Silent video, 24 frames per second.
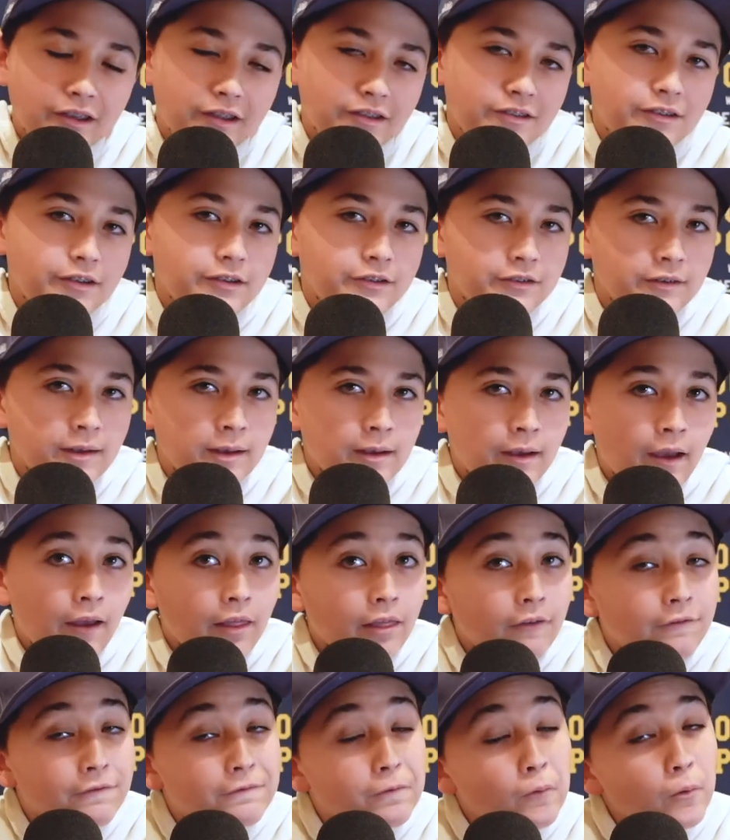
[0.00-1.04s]
It says
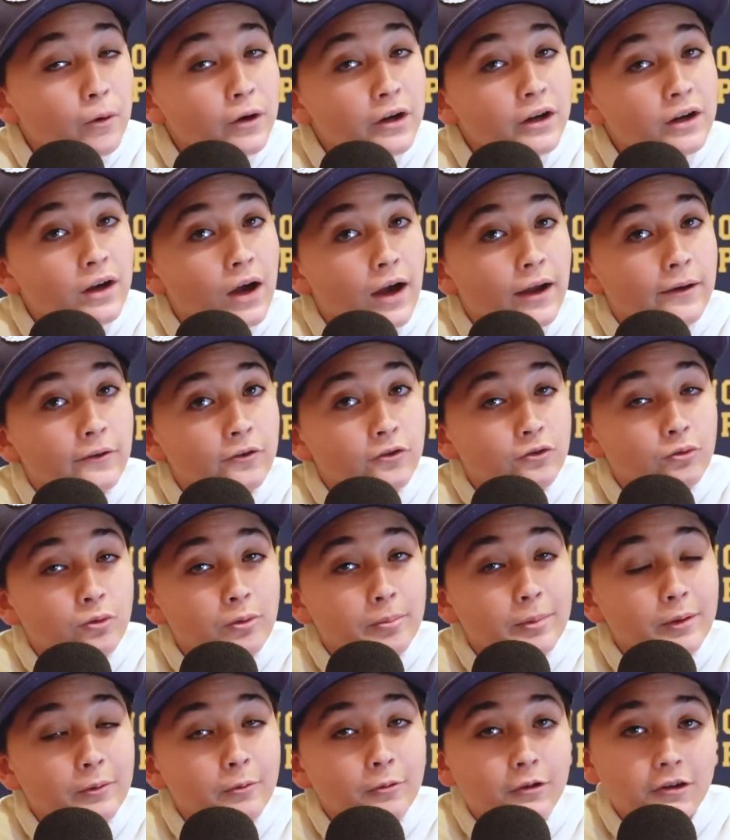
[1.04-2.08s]
the 49ers would
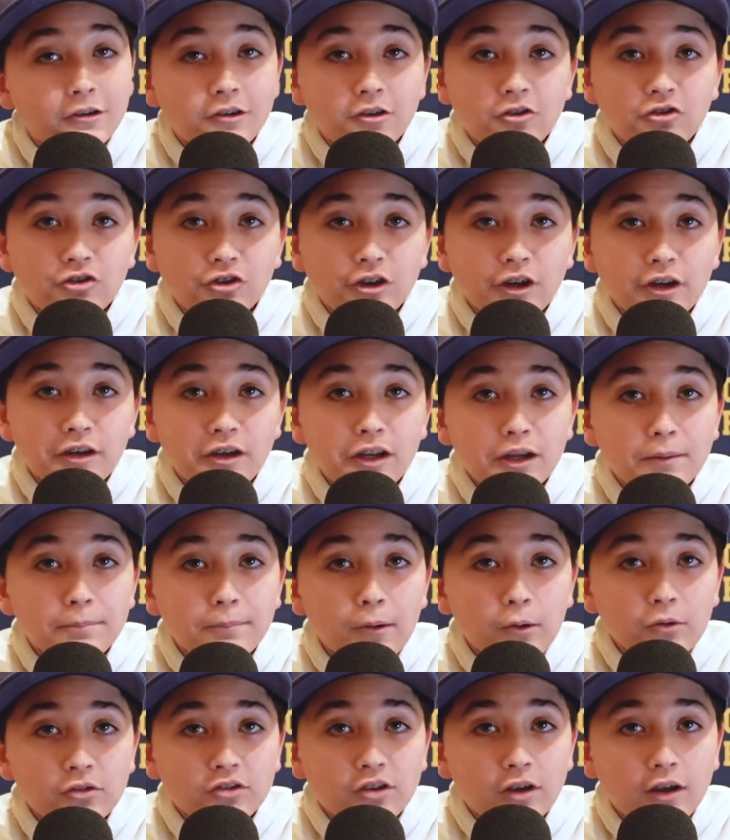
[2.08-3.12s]
be willing to trade Nick
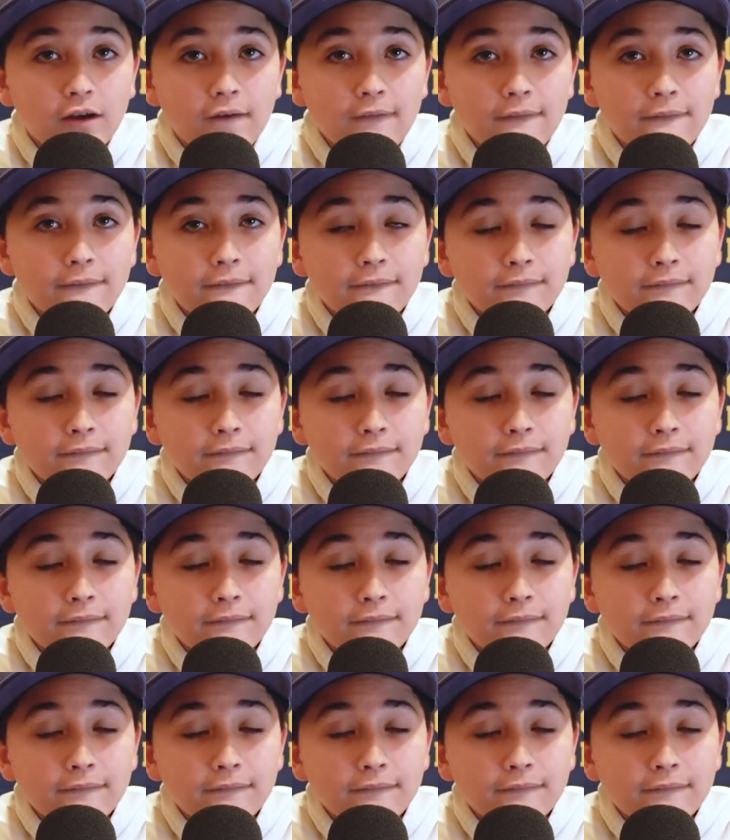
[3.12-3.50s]
Bosa